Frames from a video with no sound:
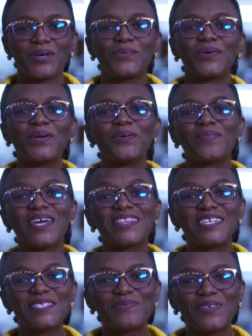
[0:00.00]
We hope that
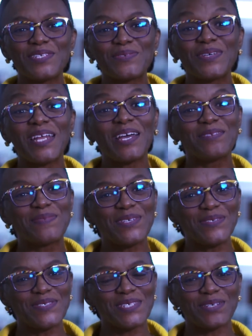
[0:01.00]
this video will help
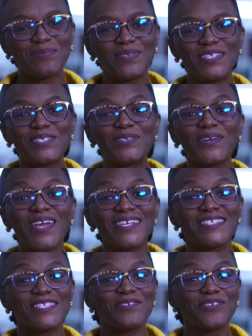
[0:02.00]
you to complete your
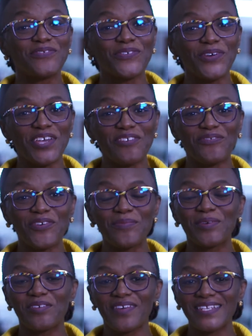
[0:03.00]
S04A form
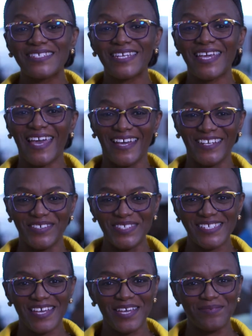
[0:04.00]
correctly and on
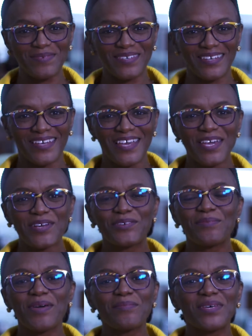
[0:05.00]
time.
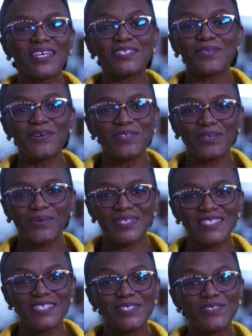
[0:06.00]
Remember that all the
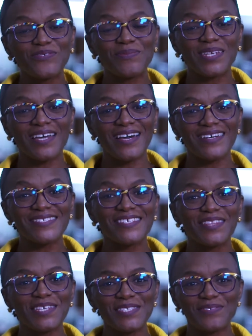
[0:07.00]
questions you've been asked
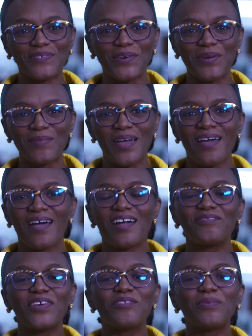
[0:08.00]
in this form
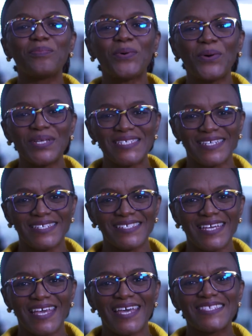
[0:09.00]
are very important
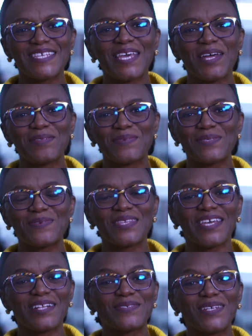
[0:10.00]
as they help us
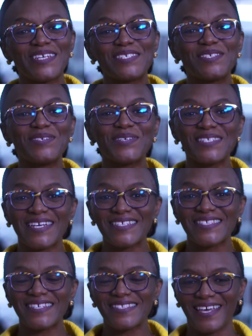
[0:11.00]
with calculating your
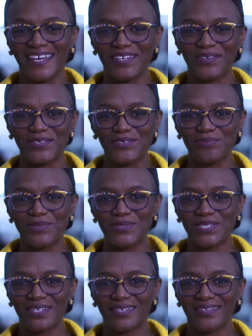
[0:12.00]
taxes and
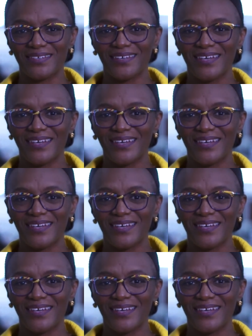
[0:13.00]
contribution.